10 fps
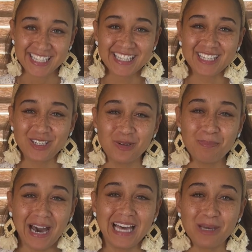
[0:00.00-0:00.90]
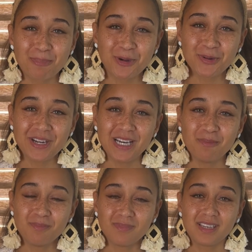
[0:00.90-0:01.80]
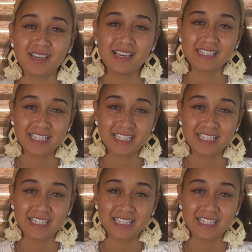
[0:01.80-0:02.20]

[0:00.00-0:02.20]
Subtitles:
The new pilot program is an